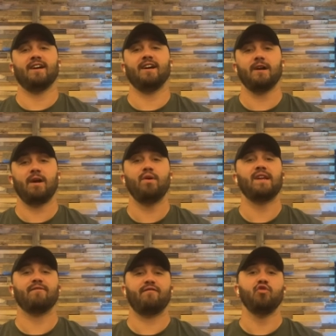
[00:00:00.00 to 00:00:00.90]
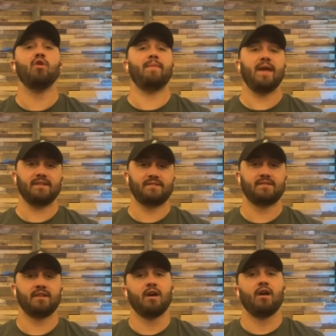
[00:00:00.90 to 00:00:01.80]
uh, I wanted to give a few updates
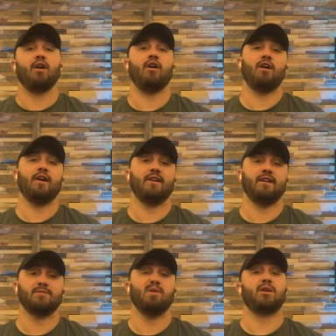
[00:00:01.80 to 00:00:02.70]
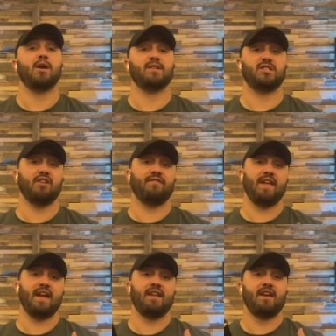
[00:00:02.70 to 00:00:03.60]
on uh, some upcoming stuff
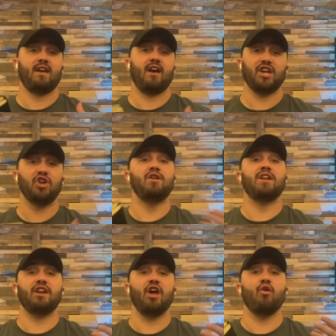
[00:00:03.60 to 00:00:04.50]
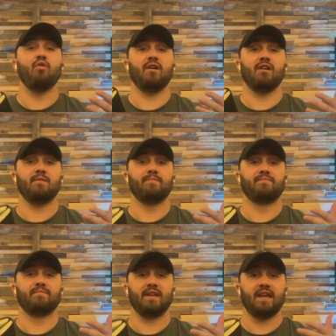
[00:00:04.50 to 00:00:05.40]
that uh, you need to know um,
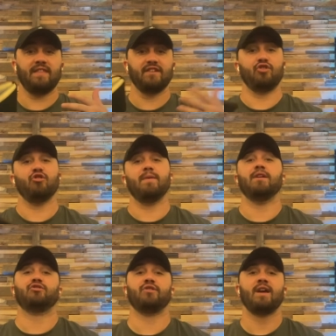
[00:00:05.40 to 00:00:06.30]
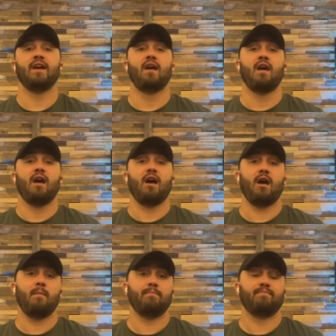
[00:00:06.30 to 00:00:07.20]
in the student ministry.
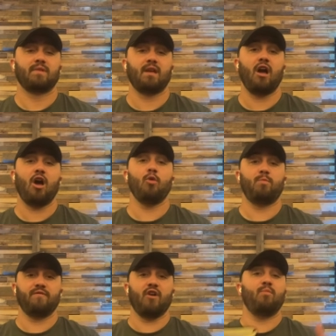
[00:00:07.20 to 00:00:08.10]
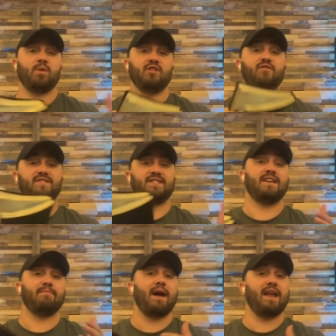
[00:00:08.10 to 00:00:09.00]
Um, hope hopefully you've
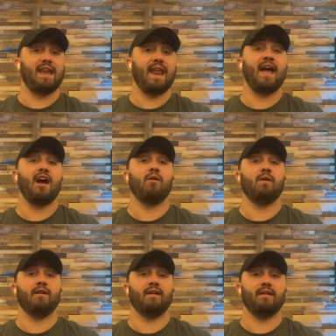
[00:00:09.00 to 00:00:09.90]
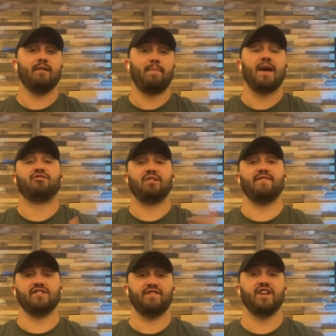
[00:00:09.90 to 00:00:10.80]
seen by now uh, Pastor
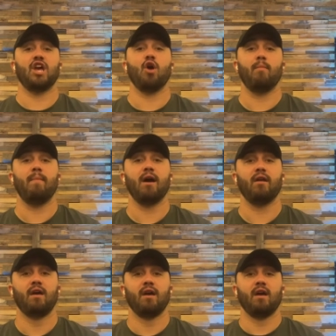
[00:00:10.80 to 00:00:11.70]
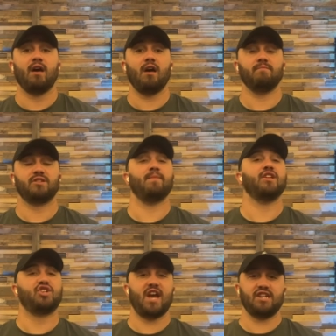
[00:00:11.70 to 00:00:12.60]
Evans' video about um, some of
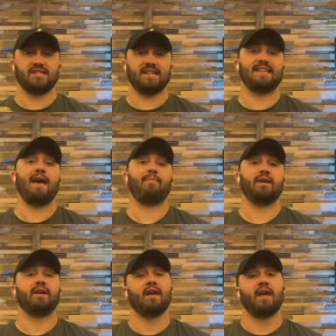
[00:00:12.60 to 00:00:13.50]
the changes that's happening.